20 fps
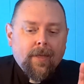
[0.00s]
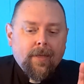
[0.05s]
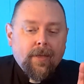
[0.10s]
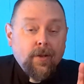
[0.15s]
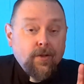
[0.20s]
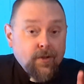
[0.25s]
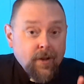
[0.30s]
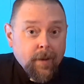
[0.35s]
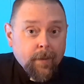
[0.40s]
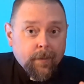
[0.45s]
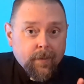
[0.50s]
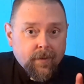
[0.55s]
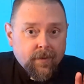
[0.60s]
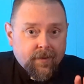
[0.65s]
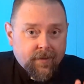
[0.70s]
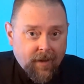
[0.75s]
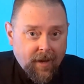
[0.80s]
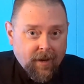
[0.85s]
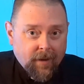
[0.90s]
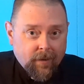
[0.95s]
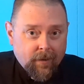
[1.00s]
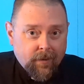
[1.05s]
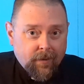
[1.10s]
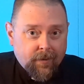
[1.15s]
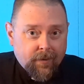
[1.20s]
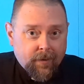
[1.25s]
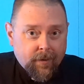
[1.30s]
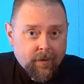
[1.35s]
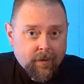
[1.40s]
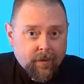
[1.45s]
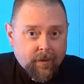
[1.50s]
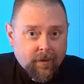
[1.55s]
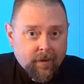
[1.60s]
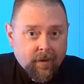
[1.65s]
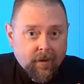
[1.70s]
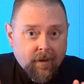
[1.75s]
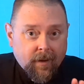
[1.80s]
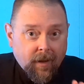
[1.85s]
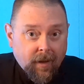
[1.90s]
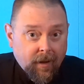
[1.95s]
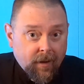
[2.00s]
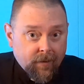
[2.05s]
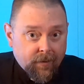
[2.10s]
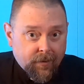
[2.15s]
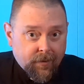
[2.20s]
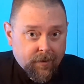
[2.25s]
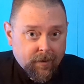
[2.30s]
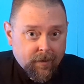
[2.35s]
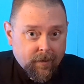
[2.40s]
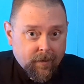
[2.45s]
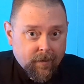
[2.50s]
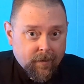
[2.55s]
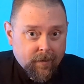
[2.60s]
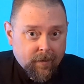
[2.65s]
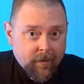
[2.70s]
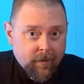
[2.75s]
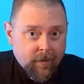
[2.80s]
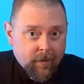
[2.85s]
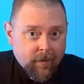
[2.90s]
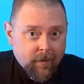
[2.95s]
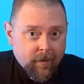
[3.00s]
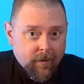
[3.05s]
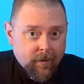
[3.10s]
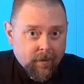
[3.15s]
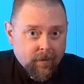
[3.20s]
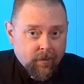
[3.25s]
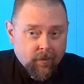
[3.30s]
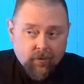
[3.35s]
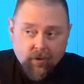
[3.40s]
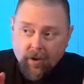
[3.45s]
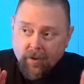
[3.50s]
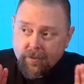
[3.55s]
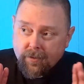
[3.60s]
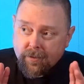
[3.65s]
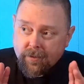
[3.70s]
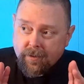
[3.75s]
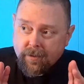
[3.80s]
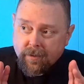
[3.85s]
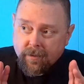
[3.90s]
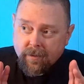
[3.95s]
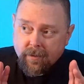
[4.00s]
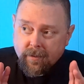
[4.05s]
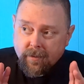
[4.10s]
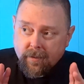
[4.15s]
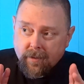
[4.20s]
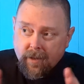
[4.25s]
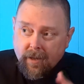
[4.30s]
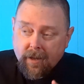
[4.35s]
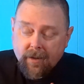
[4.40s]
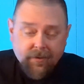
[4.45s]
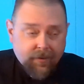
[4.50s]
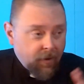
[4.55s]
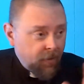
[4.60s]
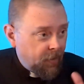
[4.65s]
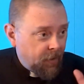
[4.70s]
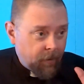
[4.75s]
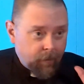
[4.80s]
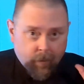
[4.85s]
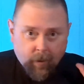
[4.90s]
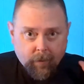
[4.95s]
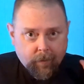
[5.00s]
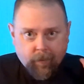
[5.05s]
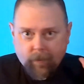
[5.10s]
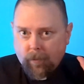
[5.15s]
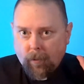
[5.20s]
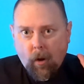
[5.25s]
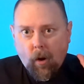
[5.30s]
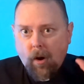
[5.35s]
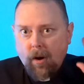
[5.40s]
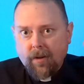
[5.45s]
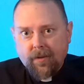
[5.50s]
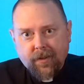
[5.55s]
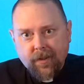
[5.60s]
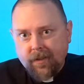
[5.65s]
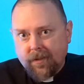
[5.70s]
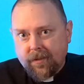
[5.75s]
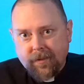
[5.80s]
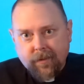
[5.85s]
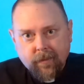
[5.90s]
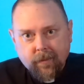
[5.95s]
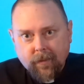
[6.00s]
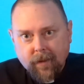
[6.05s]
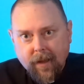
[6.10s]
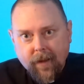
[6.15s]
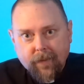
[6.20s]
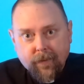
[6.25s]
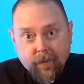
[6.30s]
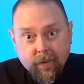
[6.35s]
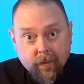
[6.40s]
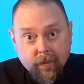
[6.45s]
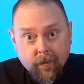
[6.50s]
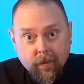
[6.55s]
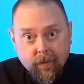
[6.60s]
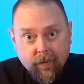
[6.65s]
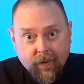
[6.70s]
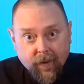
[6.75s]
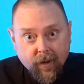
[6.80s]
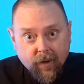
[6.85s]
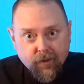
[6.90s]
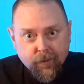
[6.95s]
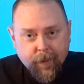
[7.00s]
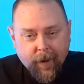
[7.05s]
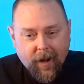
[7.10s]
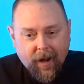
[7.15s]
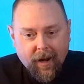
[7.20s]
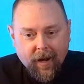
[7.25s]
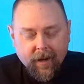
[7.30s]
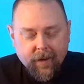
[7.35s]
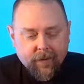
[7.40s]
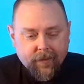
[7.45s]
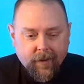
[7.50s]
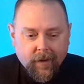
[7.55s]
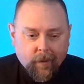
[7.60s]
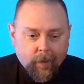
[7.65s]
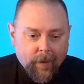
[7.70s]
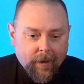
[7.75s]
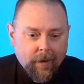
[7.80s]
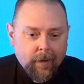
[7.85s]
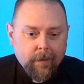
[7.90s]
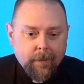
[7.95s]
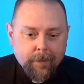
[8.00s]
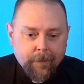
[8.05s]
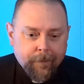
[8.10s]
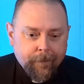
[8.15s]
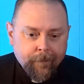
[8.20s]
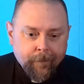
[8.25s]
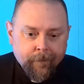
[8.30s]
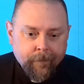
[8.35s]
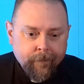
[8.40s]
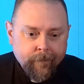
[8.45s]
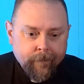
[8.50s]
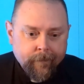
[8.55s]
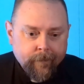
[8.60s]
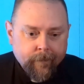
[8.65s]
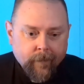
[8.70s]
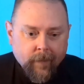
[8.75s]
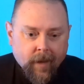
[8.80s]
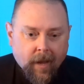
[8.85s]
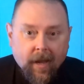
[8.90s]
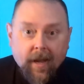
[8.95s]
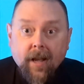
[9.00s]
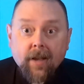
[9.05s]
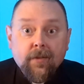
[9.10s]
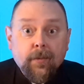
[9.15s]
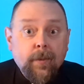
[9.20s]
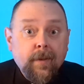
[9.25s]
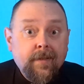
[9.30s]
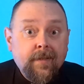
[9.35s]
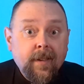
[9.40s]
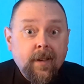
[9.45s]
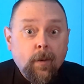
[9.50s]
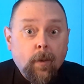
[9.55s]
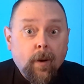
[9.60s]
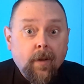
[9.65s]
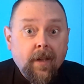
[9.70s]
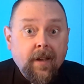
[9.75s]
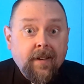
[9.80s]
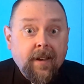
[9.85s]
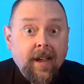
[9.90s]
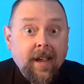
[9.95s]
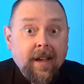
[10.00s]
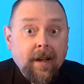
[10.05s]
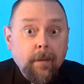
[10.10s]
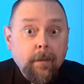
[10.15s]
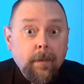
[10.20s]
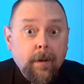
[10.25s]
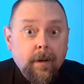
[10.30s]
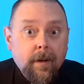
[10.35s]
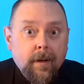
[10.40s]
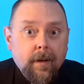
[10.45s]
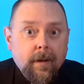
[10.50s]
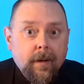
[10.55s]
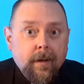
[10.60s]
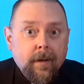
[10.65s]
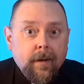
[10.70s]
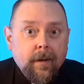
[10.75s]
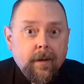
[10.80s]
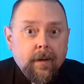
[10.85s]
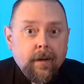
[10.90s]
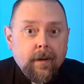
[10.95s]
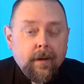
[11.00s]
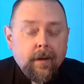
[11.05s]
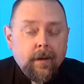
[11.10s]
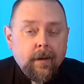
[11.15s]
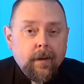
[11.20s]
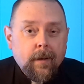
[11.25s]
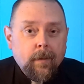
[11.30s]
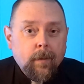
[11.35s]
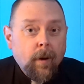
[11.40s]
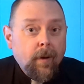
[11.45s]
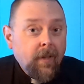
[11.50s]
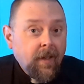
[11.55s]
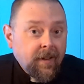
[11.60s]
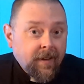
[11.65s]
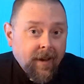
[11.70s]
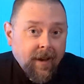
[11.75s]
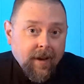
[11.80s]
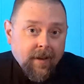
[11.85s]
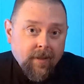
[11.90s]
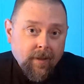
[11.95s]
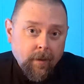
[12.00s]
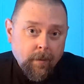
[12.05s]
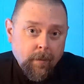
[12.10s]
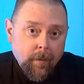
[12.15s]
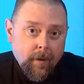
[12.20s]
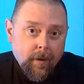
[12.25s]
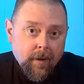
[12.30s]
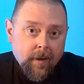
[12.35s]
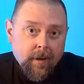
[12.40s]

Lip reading: the ship sails east. Just east. And they've long since left the village behind. It's like, well, I guess we see where they take them. Where they take them